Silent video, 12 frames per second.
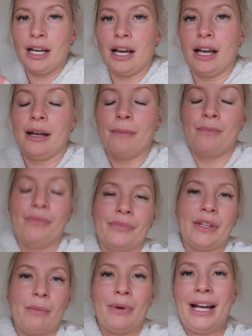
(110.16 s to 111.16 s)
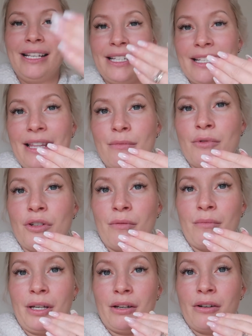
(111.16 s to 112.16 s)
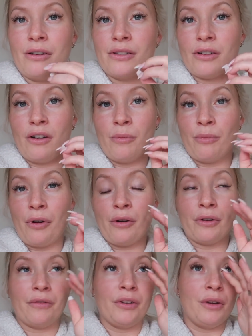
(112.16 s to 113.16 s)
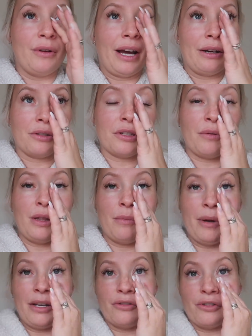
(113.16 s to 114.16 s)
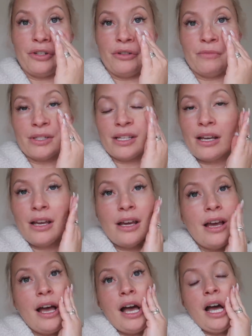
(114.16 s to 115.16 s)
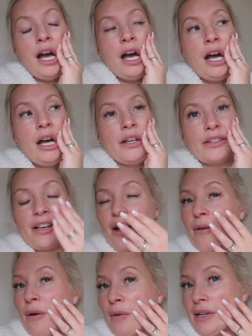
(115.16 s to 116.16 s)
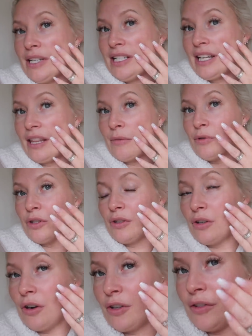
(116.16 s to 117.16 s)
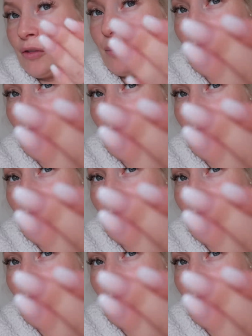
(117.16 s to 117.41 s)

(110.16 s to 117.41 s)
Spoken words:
But I did get them done because I broke a few nails doing the bedrooms. So I wanted to get them done nice for